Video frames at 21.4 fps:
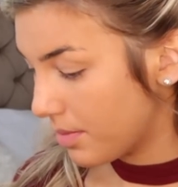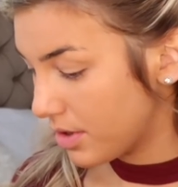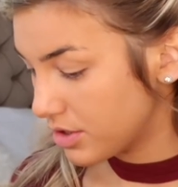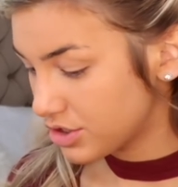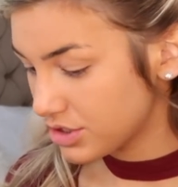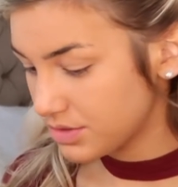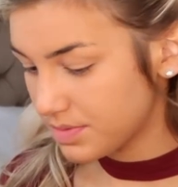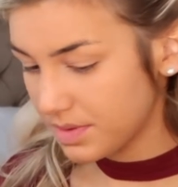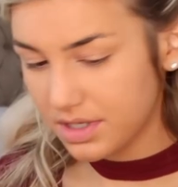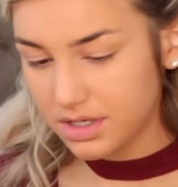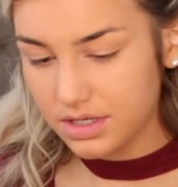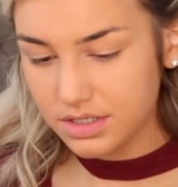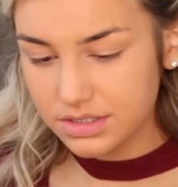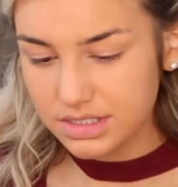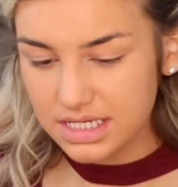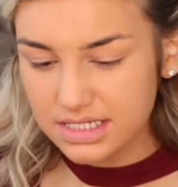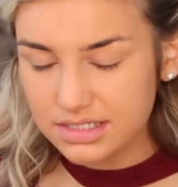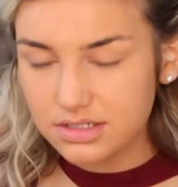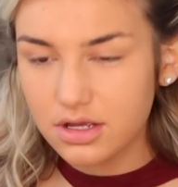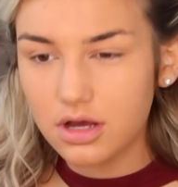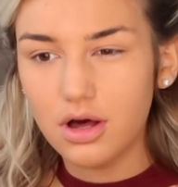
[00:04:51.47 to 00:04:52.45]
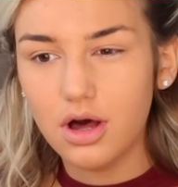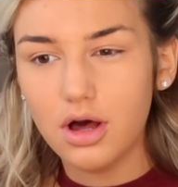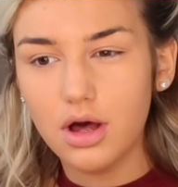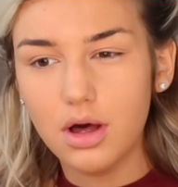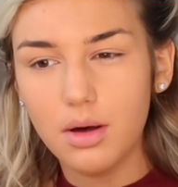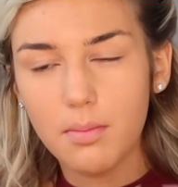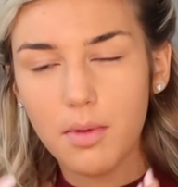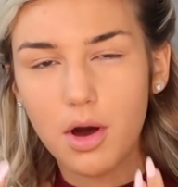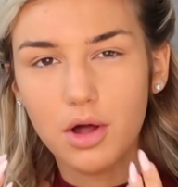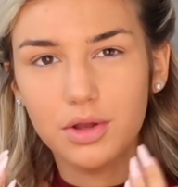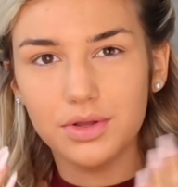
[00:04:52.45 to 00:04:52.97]
just because it's got
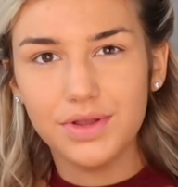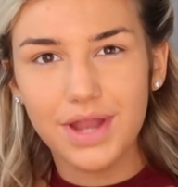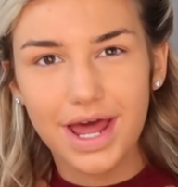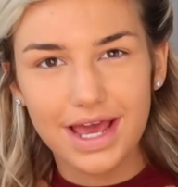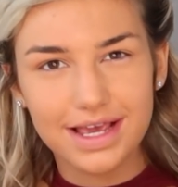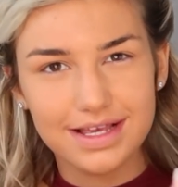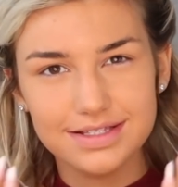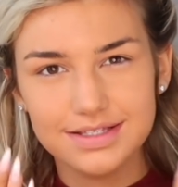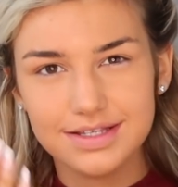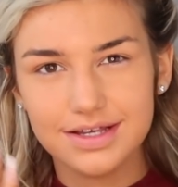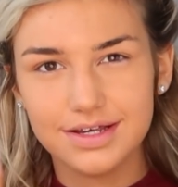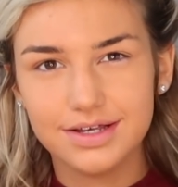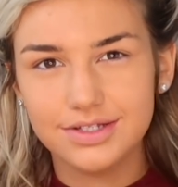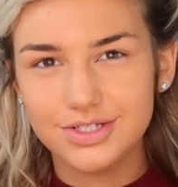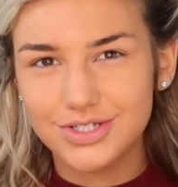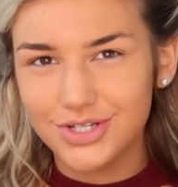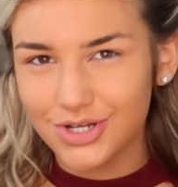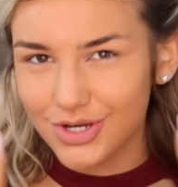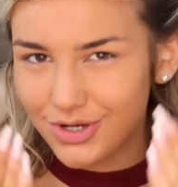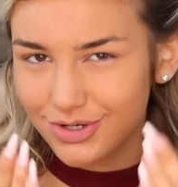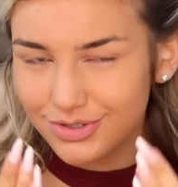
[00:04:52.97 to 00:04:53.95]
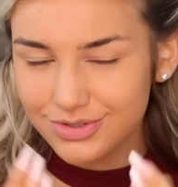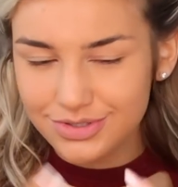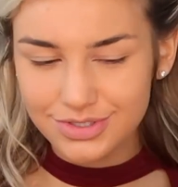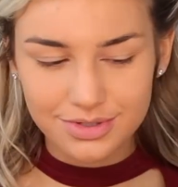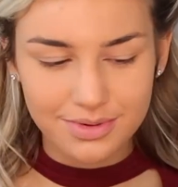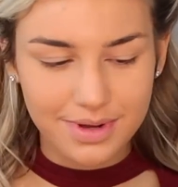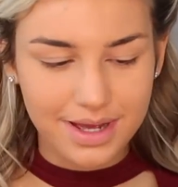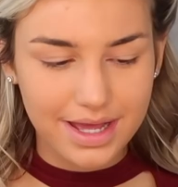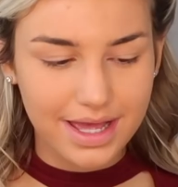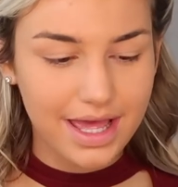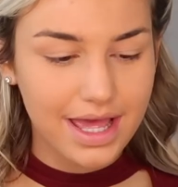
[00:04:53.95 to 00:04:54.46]
a more nicer tone
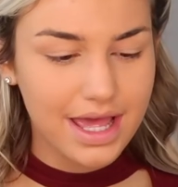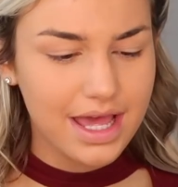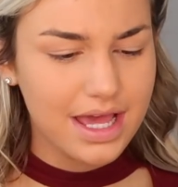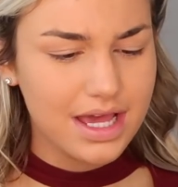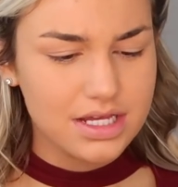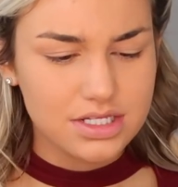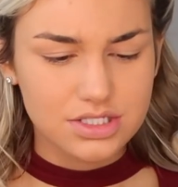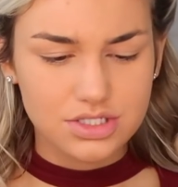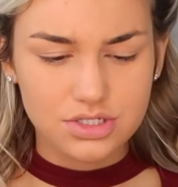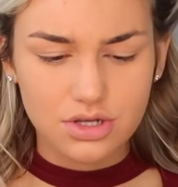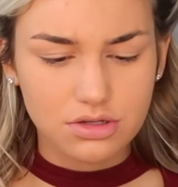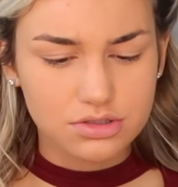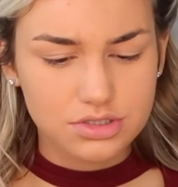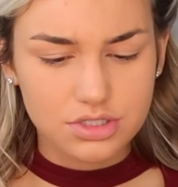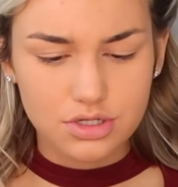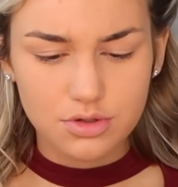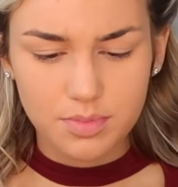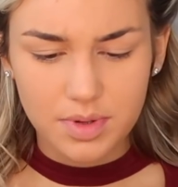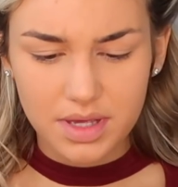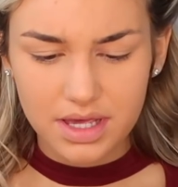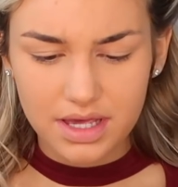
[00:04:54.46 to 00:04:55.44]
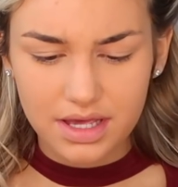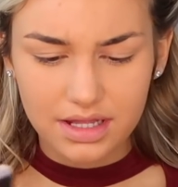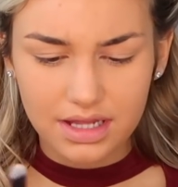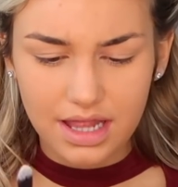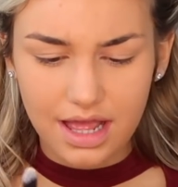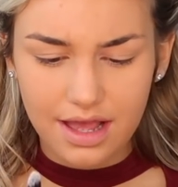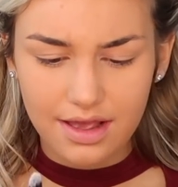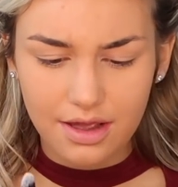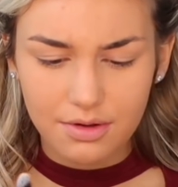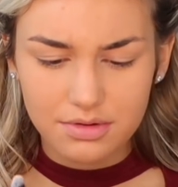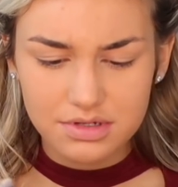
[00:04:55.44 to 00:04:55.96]
to it. It's not too pale.
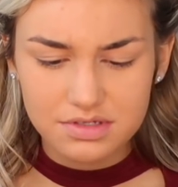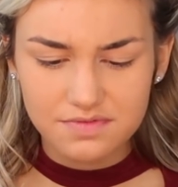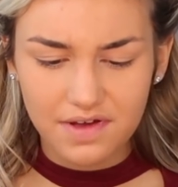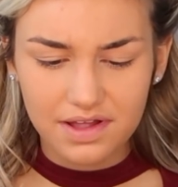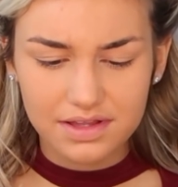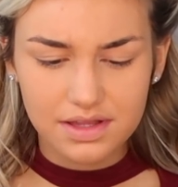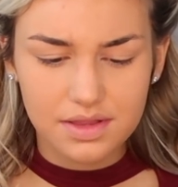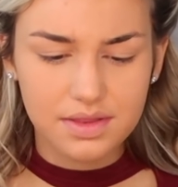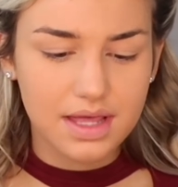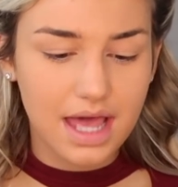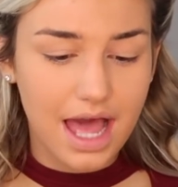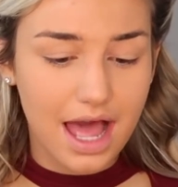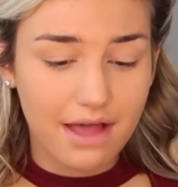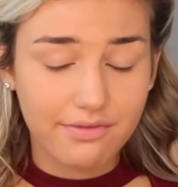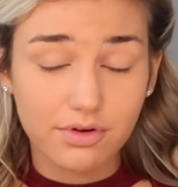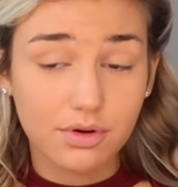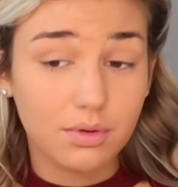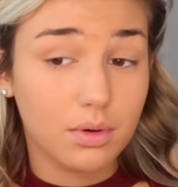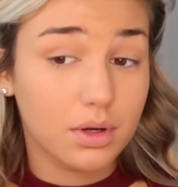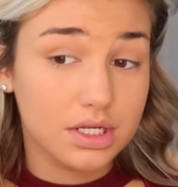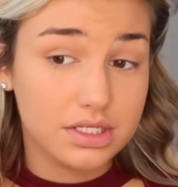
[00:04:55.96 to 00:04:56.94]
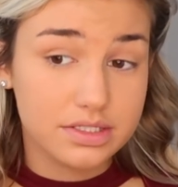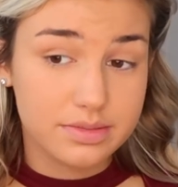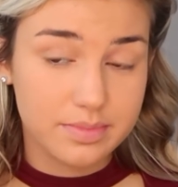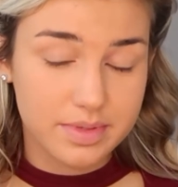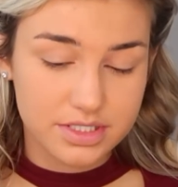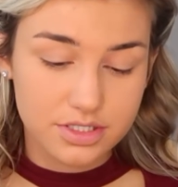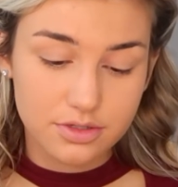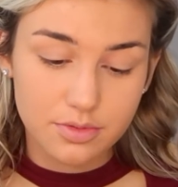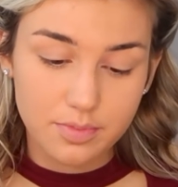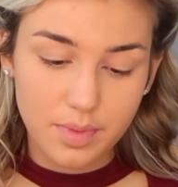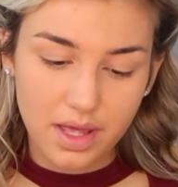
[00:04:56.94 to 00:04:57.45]
I always find that the ivory one is a
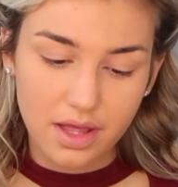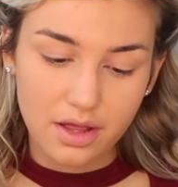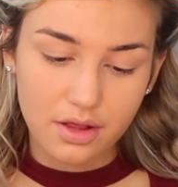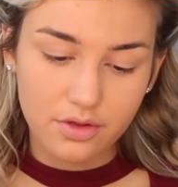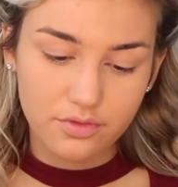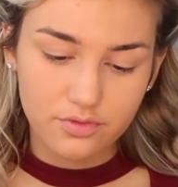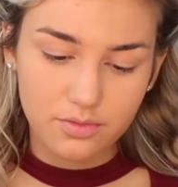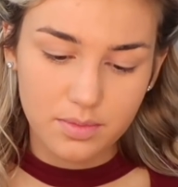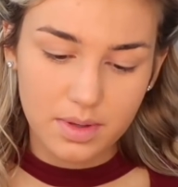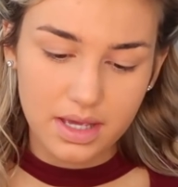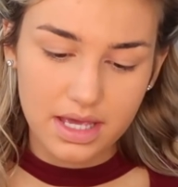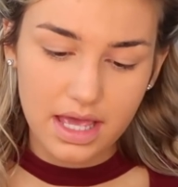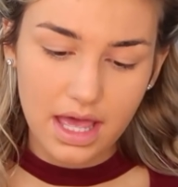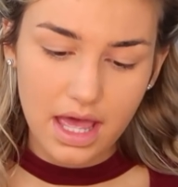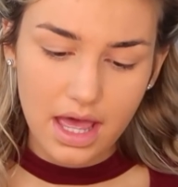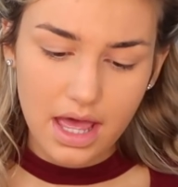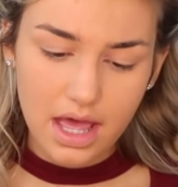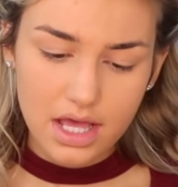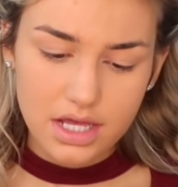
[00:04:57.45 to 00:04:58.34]
bit too pale for me.